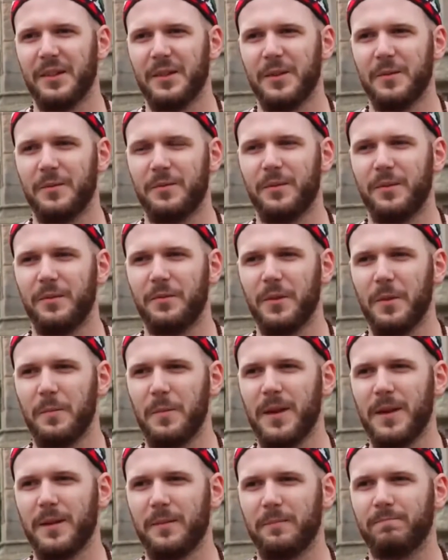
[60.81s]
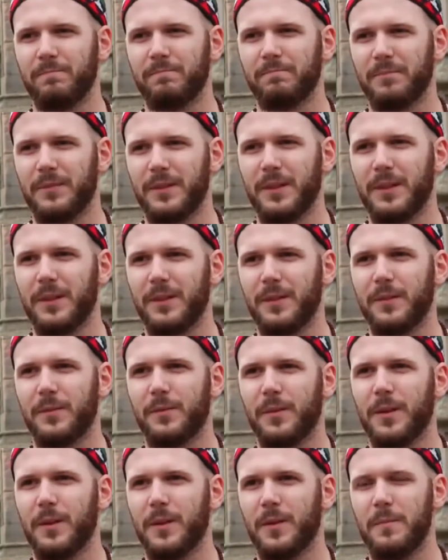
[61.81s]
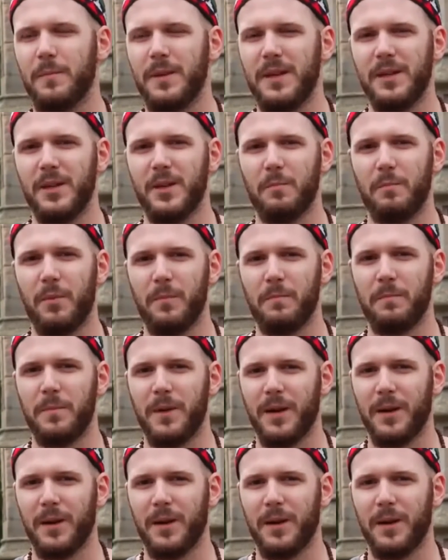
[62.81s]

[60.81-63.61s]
So from that kind of uh, media